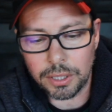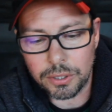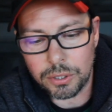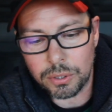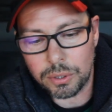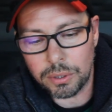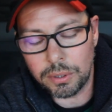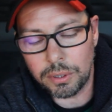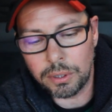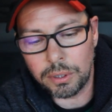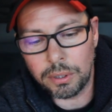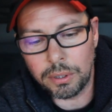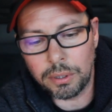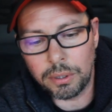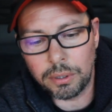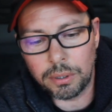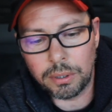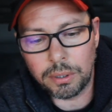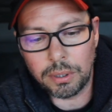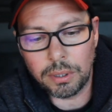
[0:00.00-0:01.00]

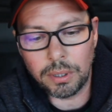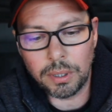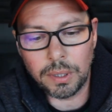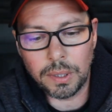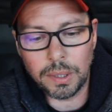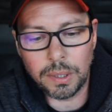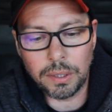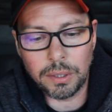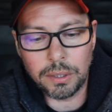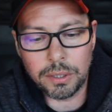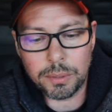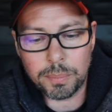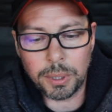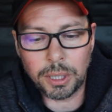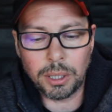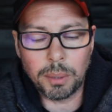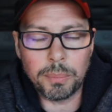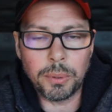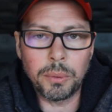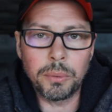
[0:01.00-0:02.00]

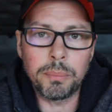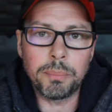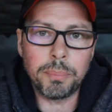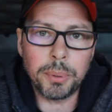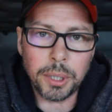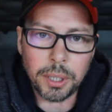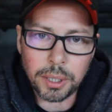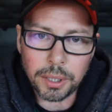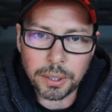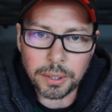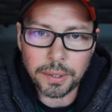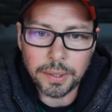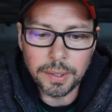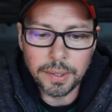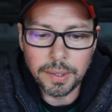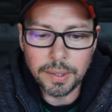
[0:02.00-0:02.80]
speak about beer,